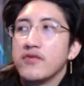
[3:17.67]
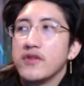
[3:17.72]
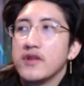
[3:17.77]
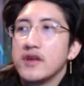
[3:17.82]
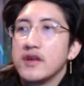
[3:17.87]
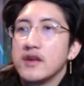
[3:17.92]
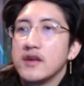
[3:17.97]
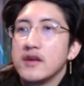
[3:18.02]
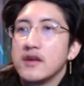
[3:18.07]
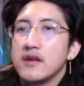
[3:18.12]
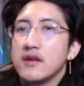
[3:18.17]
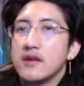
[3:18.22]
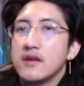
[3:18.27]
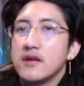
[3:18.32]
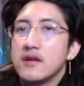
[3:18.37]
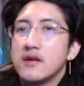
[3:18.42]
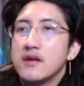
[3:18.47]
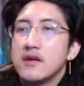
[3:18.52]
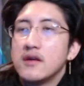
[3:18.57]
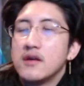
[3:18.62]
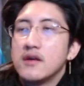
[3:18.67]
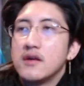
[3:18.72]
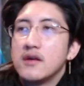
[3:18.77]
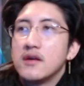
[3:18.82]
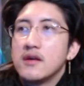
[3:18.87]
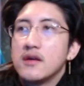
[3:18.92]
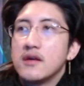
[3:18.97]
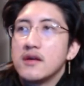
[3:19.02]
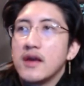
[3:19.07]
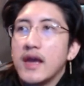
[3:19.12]
the
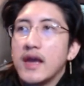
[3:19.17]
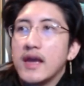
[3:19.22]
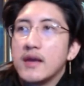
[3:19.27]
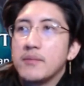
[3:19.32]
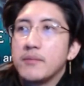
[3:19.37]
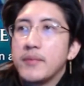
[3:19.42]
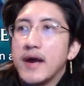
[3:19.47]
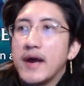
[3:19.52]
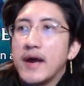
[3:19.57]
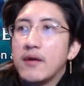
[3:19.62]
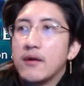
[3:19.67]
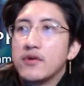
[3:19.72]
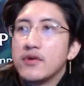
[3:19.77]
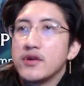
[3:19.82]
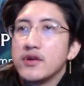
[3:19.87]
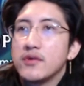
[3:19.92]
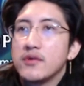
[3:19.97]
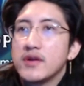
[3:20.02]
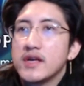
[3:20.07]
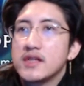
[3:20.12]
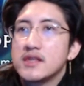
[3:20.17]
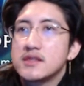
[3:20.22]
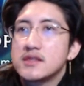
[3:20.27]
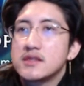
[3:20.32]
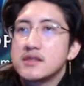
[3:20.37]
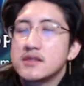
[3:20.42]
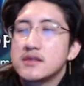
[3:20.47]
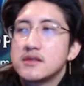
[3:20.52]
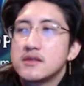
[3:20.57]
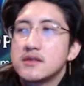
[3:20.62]
8 power
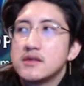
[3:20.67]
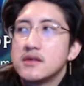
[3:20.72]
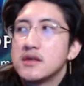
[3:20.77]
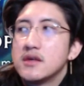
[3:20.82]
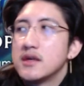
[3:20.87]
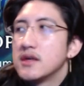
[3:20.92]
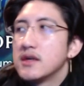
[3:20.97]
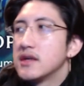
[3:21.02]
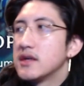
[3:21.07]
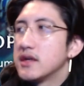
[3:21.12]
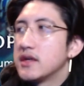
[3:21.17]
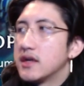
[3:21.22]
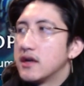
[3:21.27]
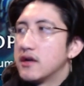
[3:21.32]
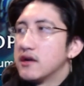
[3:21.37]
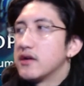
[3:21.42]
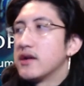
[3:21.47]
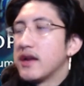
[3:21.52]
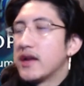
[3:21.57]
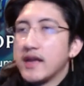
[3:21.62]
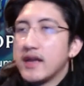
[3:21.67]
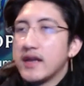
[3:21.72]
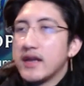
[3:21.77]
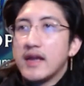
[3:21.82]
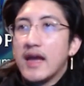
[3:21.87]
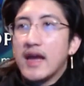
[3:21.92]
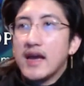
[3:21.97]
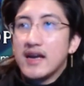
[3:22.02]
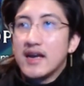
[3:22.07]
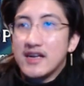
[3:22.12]
units or 8
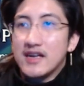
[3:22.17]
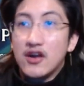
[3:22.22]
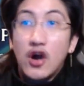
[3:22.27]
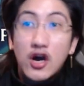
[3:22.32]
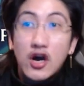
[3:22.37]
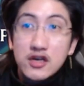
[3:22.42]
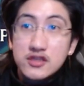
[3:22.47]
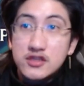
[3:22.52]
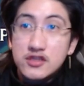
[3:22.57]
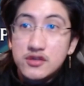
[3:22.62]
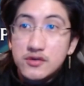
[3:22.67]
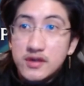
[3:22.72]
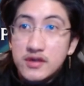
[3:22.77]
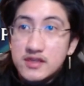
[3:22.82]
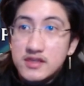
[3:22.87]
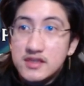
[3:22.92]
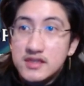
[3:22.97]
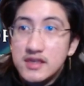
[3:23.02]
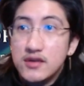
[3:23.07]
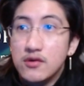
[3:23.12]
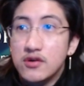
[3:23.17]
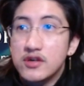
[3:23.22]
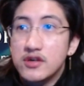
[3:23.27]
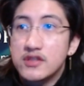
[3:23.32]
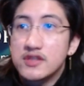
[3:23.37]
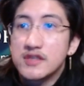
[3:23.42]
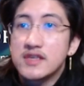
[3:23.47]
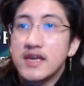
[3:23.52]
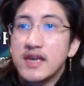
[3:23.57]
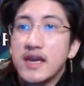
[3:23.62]
cost units in order
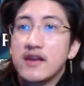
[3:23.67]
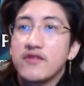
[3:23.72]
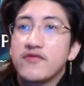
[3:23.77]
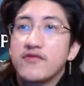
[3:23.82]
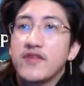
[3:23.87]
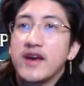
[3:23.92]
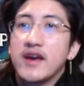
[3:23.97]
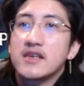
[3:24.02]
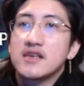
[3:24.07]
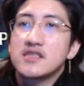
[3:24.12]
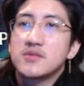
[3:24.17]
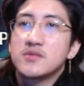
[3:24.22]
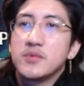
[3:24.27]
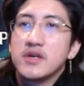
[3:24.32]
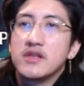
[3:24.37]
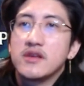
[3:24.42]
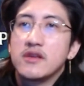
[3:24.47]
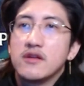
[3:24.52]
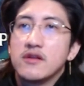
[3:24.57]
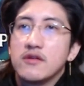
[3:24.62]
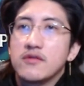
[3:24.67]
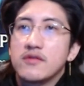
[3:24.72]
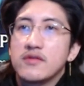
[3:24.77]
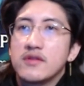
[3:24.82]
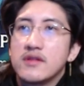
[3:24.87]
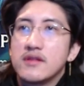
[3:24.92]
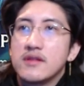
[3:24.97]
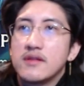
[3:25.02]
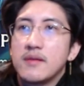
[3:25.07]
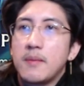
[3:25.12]
to gain effects, but you know,
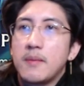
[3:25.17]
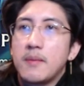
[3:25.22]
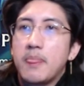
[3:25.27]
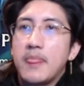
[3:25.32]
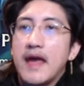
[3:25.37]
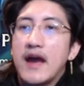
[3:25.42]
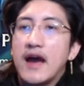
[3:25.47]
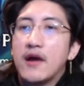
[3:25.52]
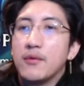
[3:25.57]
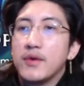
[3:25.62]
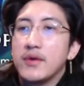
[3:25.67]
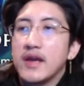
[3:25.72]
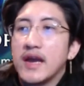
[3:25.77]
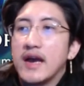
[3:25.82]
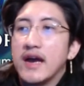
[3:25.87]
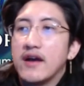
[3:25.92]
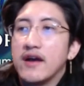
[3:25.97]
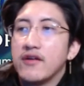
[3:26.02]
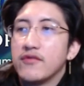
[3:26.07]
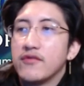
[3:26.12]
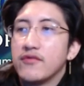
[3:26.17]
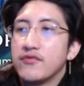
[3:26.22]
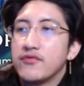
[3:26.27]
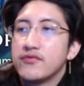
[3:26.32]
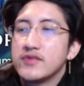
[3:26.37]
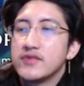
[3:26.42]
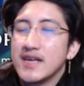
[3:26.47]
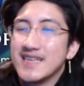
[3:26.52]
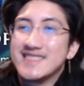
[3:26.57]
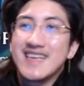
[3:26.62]
now we have
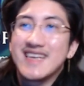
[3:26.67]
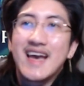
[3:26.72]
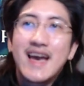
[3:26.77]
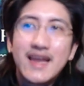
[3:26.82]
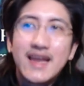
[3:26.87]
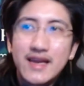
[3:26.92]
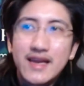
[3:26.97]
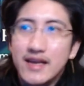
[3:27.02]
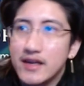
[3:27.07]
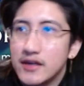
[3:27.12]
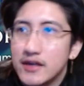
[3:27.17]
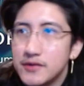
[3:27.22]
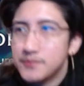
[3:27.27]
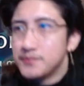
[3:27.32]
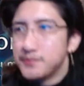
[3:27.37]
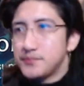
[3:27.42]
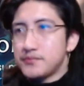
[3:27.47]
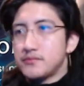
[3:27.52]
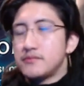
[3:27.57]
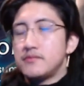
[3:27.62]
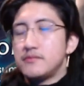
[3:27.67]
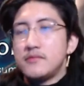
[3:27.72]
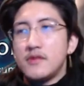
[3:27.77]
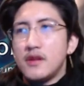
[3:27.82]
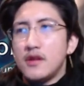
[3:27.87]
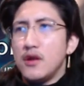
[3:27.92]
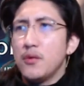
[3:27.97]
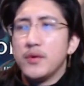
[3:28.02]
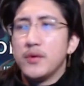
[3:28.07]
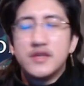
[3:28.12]
Titanic,
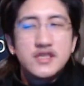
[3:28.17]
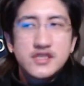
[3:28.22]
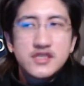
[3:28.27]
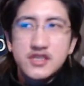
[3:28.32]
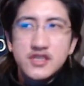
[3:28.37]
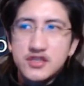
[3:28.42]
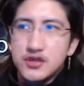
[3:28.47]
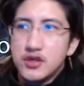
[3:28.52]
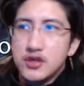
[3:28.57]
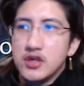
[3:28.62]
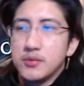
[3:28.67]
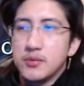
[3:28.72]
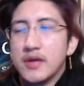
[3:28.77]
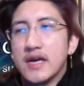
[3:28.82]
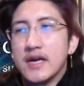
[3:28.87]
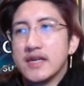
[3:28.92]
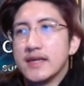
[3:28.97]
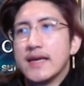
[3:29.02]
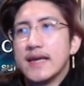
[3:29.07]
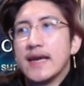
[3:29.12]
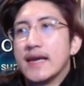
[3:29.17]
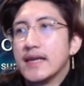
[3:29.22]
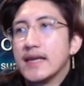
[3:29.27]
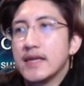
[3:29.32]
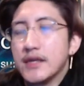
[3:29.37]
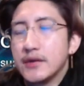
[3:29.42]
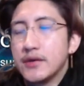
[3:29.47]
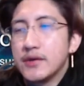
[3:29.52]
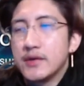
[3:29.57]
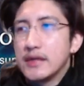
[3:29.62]
which is just going to apply to any
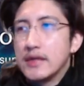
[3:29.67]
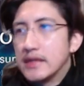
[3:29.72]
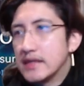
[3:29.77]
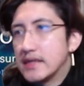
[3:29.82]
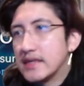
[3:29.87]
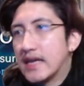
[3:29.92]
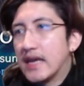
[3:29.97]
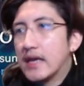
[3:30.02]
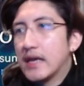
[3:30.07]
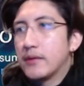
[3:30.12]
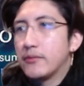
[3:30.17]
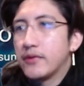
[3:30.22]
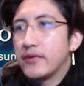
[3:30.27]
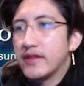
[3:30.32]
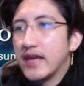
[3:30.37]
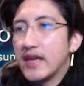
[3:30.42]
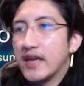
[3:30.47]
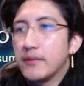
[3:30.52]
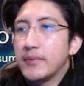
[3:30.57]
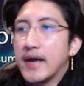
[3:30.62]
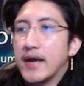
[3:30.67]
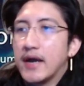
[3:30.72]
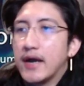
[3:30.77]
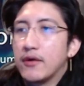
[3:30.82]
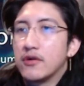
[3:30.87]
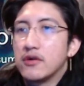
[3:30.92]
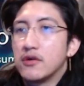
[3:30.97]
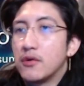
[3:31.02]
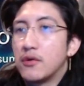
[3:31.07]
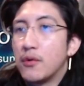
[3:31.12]
unit in the game with 8
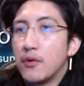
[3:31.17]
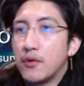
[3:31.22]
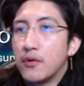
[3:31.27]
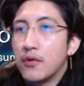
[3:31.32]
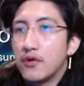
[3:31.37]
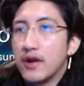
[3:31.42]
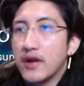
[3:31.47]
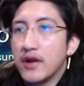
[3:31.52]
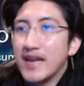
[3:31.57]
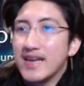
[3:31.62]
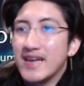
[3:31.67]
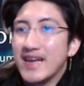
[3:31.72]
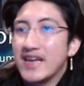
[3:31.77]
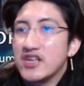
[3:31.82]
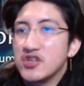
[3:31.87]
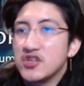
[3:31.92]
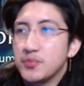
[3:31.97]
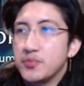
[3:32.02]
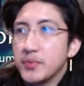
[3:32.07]
power or 8 HP.